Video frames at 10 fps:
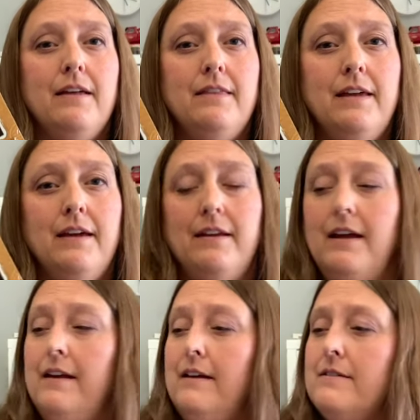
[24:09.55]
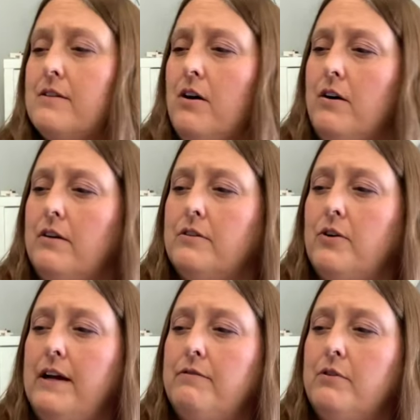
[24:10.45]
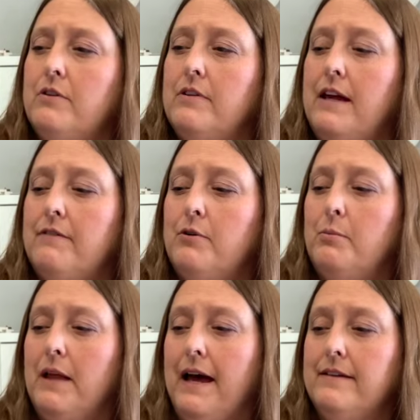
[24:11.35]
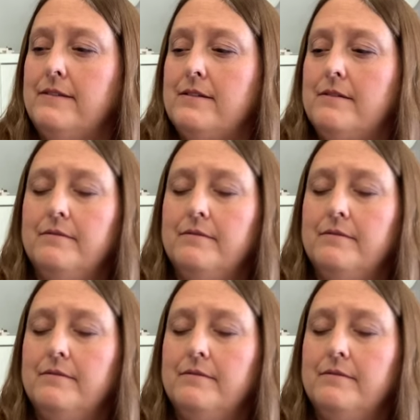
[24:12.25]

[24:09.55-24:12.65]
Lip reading: then, and it's called Grateful, Thankful, Blessed.